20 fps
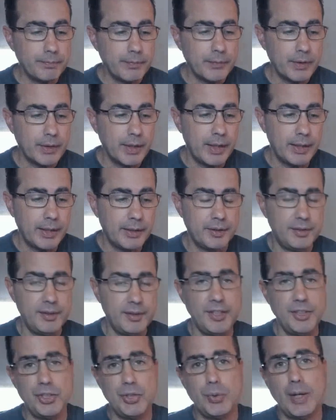and to
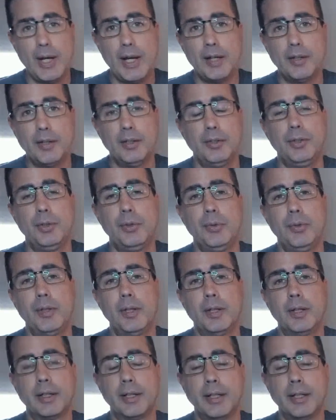teach you how to do
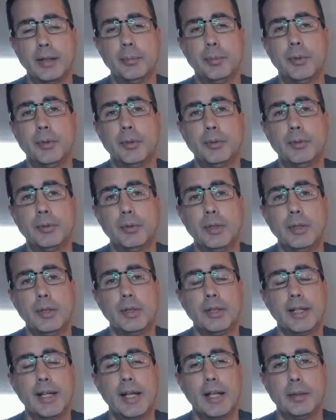the gimbal
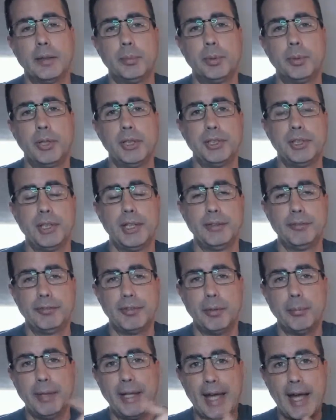calibration
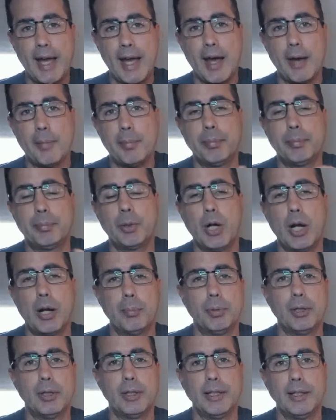from the app
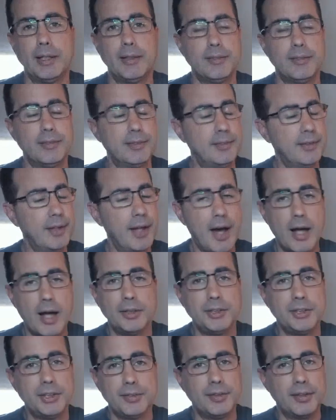properly. It's
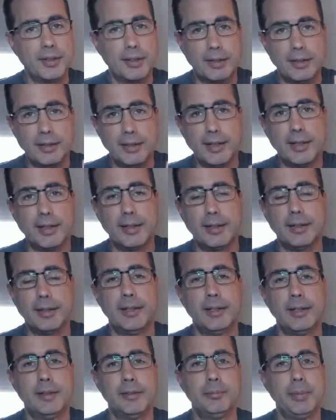not just a click
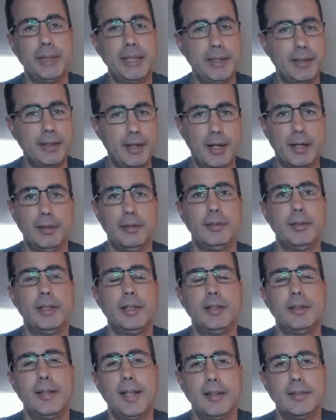and be done.
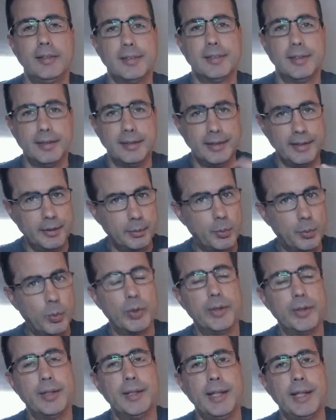It takes a little
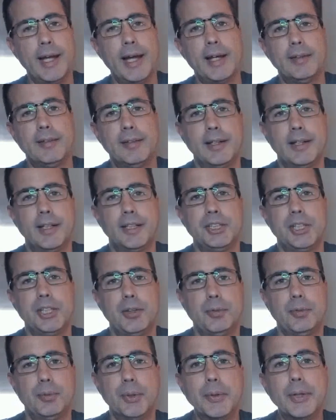more than that to get you
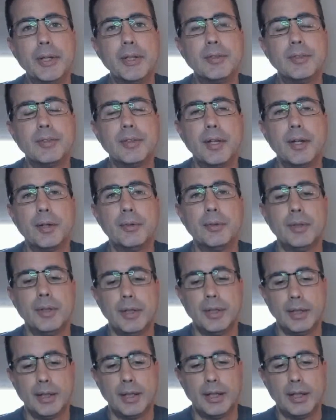through it. So
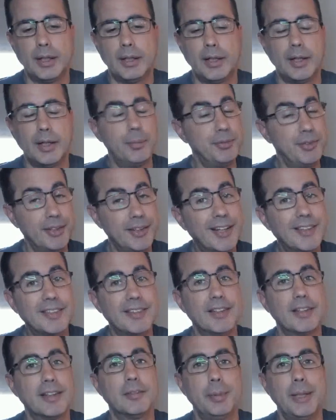uh, Hubsan
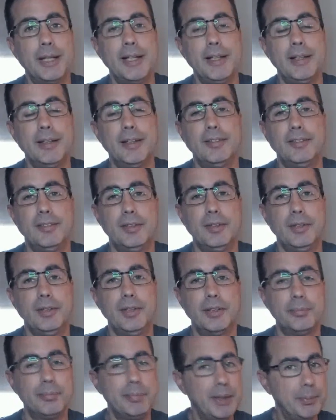doesn't explain this to
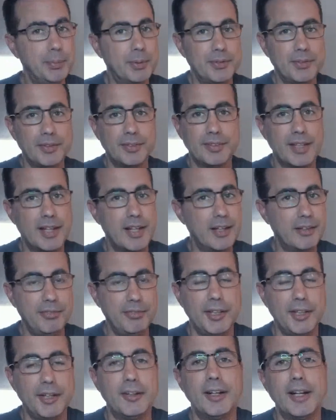you. People just kind of
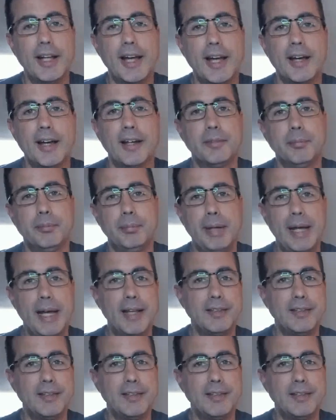figure it out and pass